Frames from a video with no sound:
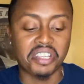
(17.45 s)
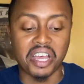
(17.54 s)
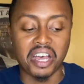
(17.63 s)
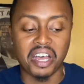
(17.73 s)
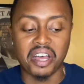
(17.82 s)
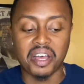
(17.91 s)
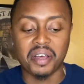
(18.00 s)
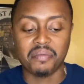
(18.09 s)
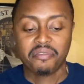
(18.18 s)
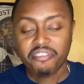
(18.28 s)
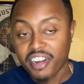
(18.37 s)

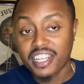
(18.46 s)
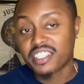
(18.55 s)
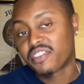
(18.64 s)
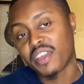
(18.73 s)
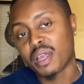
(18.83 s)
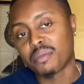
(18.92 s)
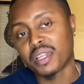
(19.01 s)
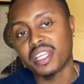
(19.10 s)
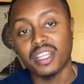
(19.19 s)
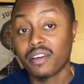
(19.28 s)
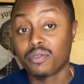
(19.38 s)
friends, family,
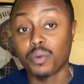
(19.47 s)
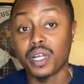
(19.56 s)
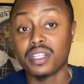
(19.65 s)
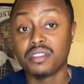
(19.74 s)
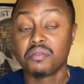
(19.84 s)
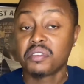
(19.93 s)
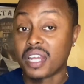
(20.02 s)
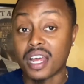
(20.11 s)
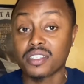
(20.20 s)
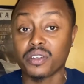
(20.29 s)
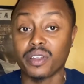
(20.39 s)
loved ones,
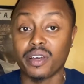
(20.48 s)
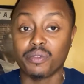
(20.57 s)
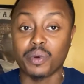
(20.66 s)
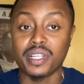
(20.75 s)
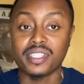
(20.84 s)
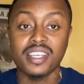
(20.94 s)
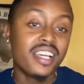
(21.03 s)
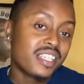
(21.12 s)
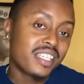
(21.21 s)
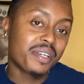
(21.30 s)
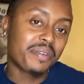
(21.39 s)
not so loved ones.
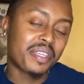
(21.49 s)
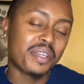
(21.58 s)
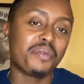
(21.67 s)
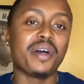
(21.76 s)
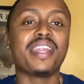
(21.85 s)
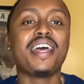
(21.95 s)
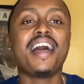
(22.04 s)
Share with anyone.